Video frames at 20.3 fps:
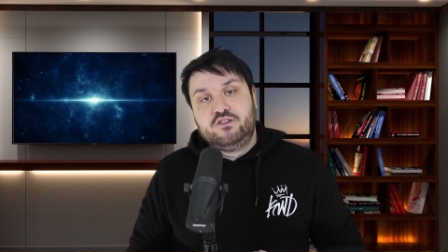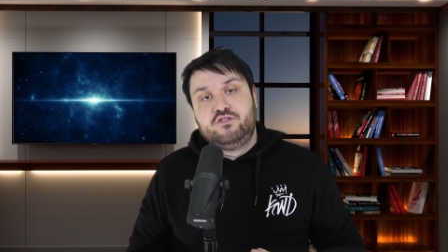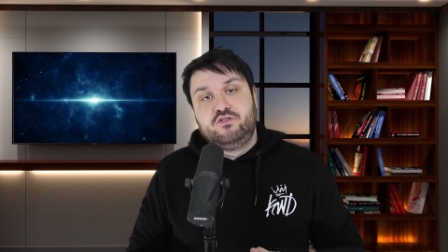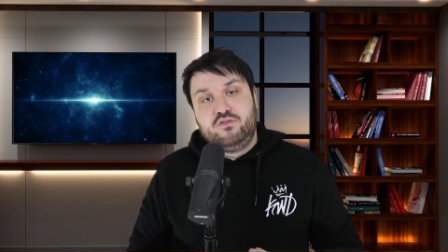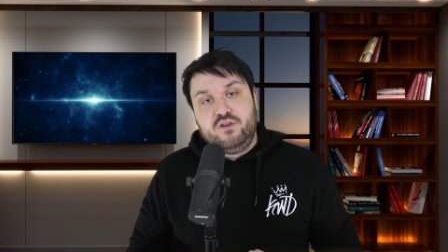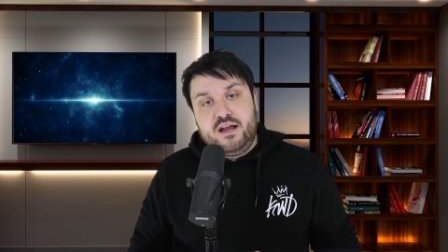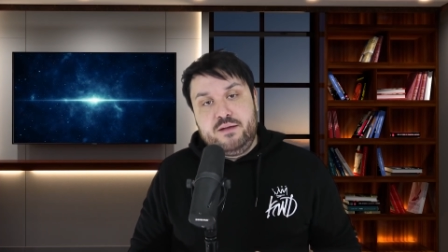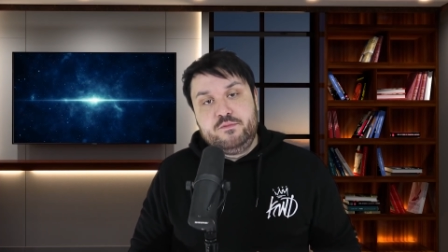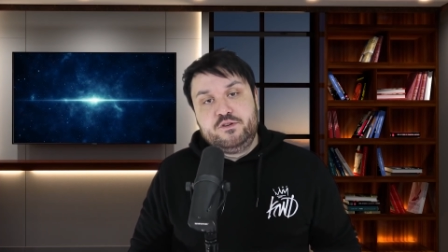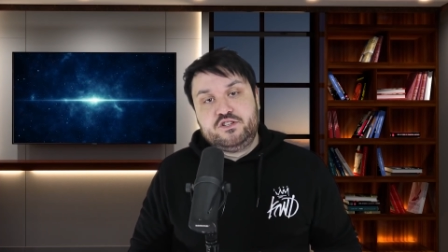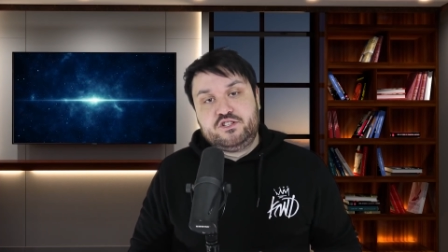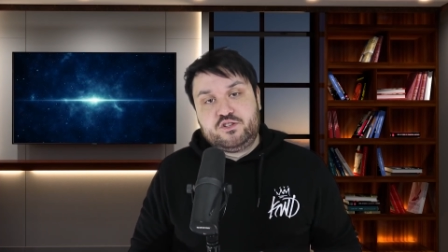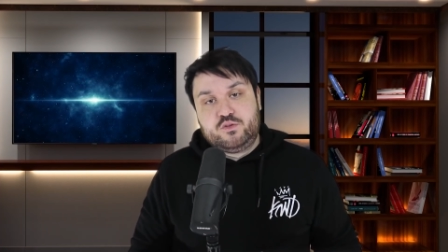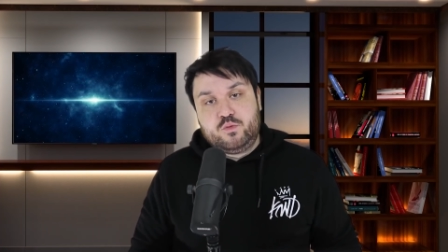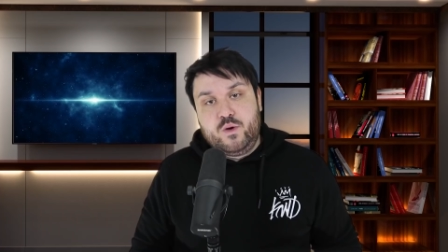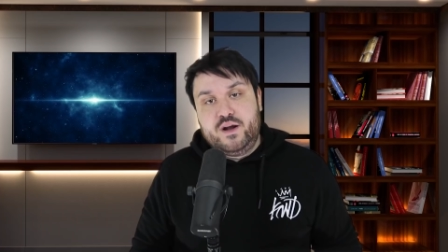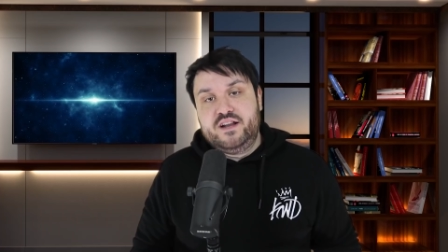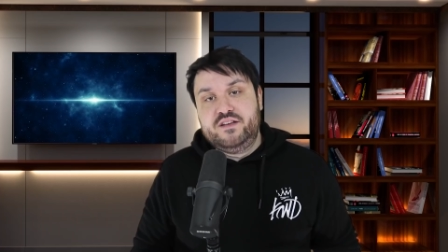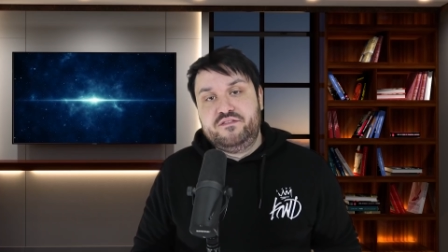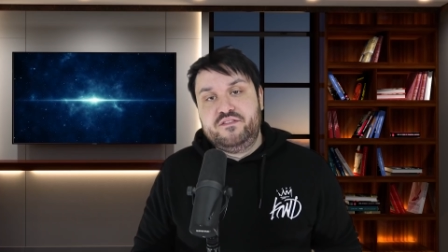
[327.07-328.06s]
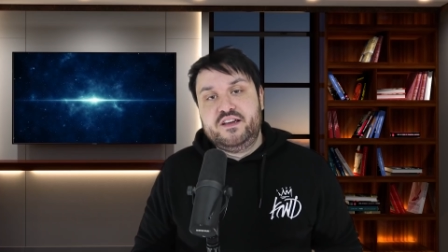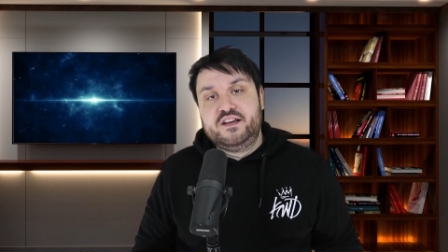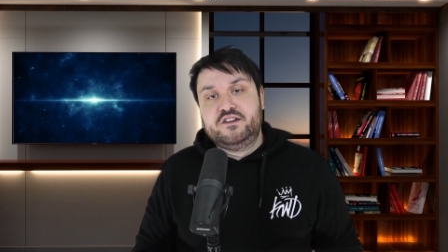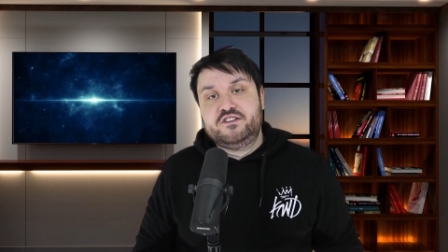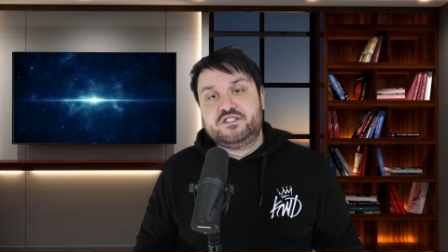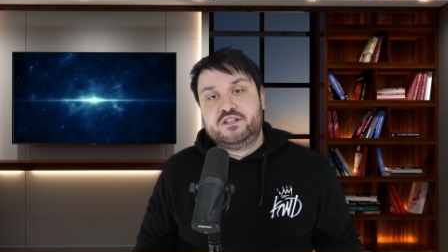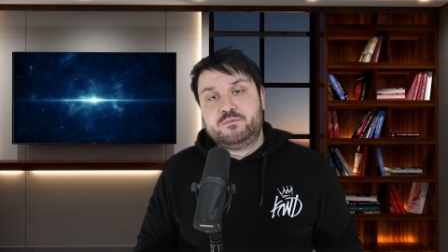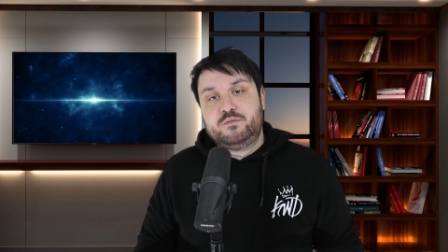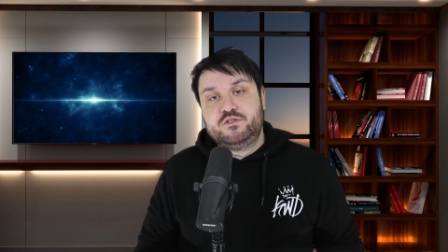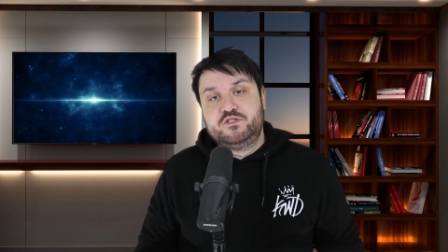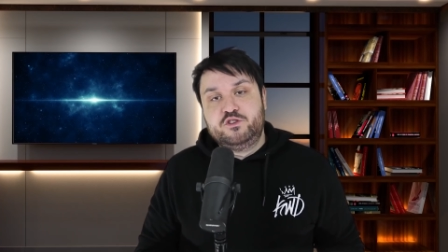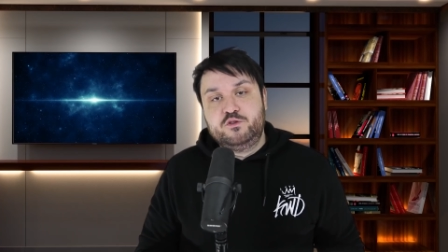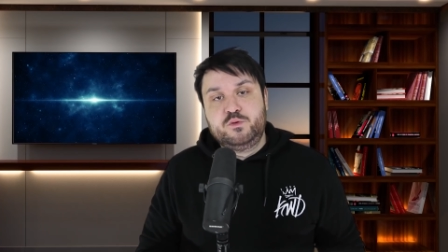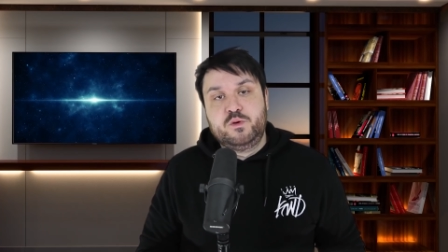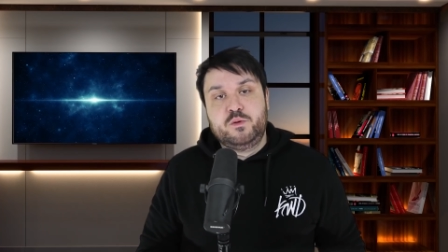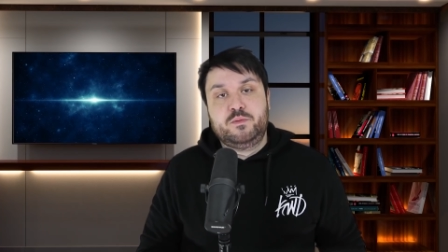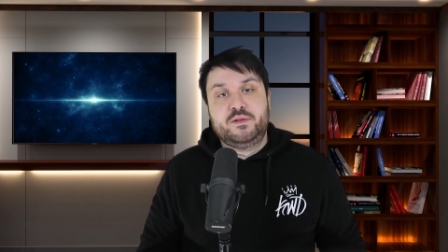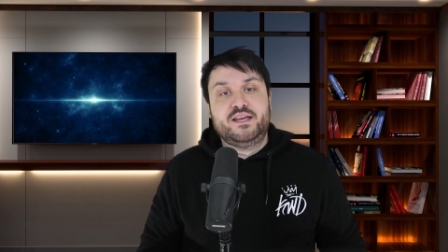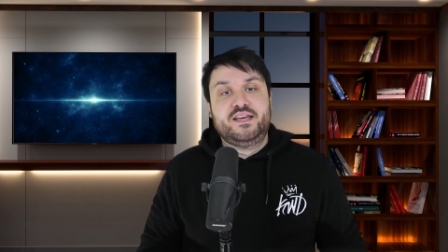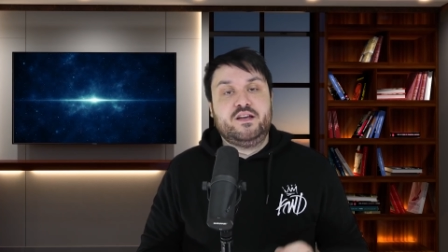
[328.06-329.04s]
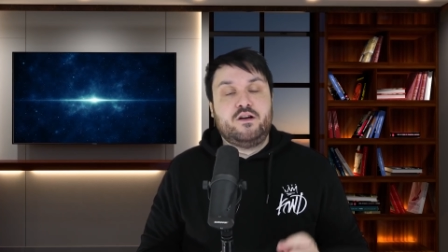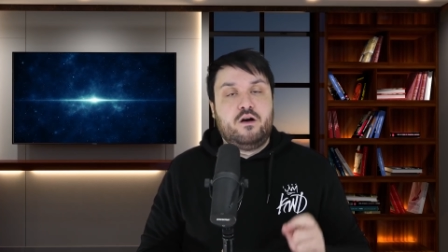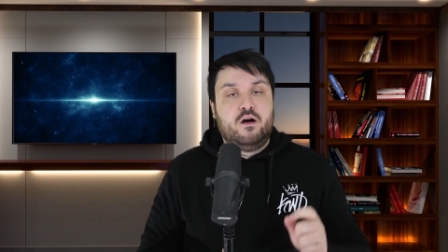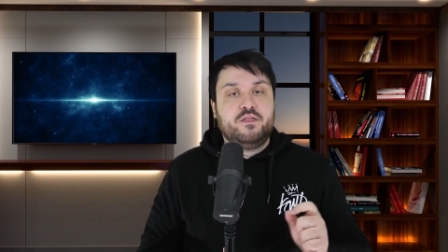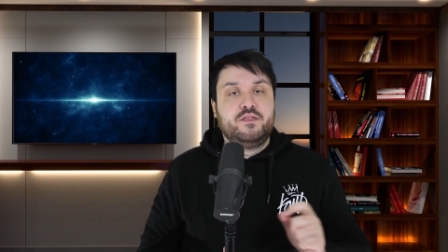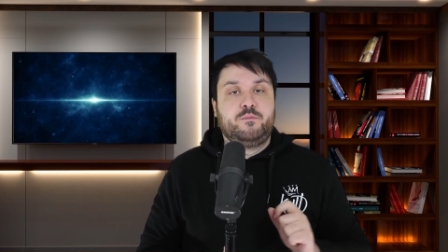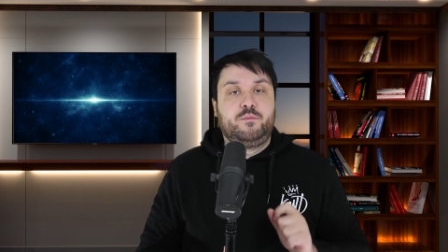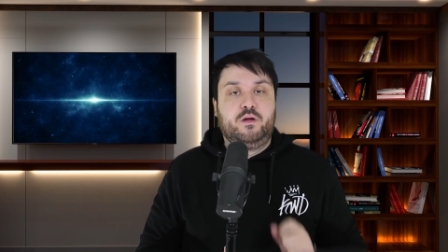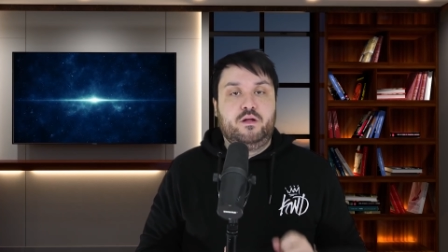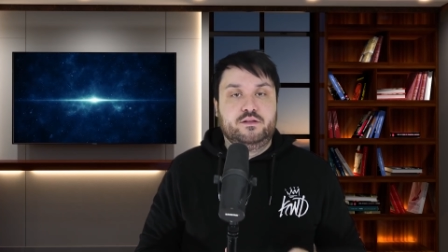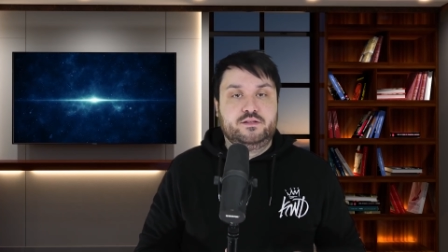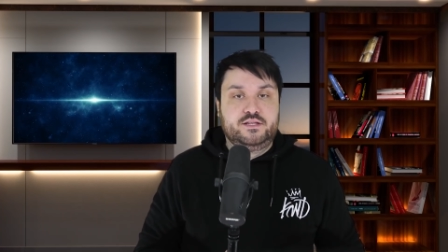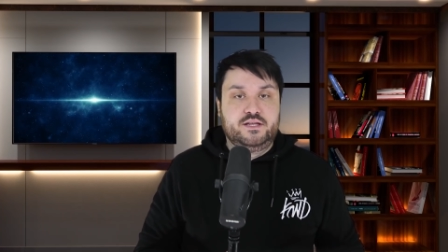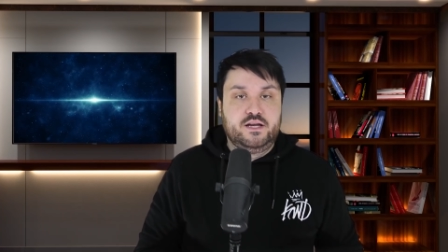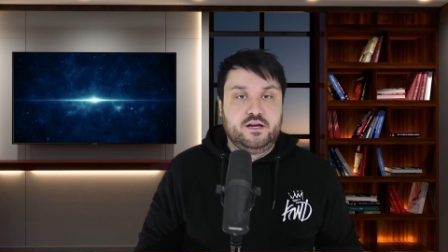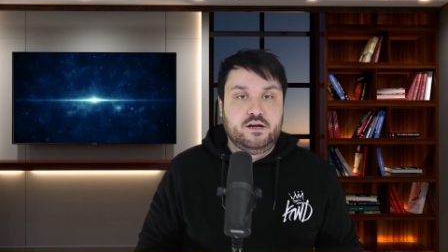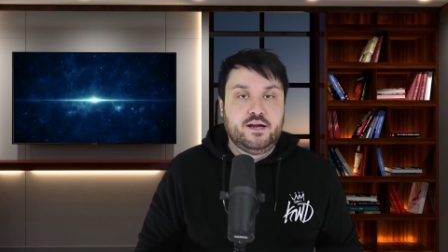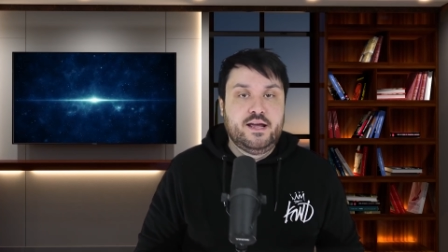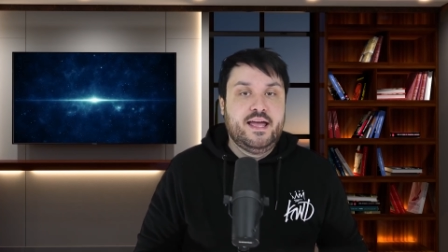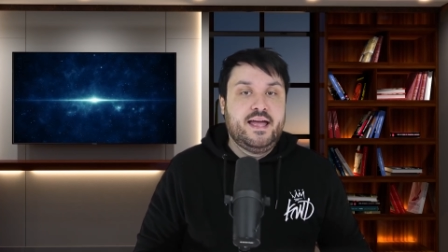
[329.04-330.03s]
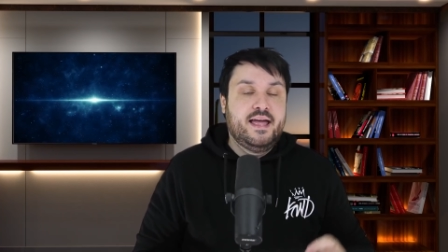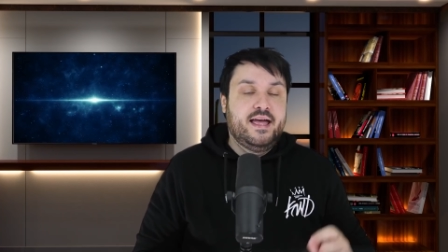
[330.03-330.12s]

Cramer's sweaty fingers are presumably on the pulse here.